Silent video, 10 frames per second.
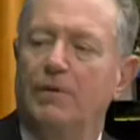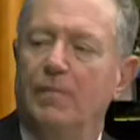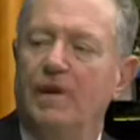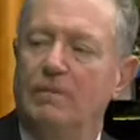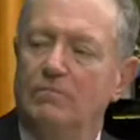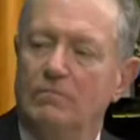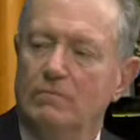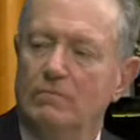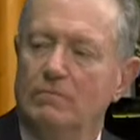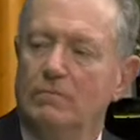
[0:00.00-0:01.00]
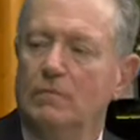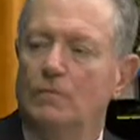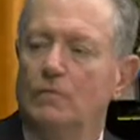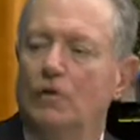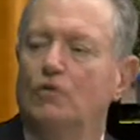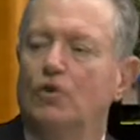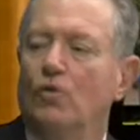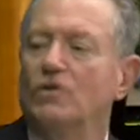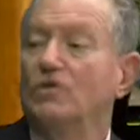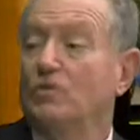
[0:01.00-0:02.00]
to make those
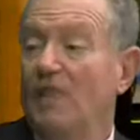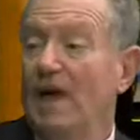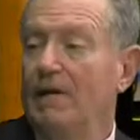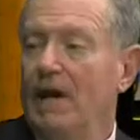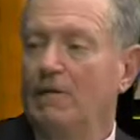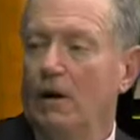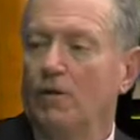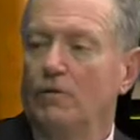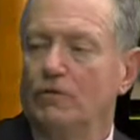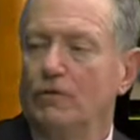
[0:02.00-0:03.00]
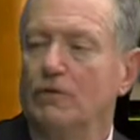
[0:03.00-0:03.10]
choices without alcohol or drugs.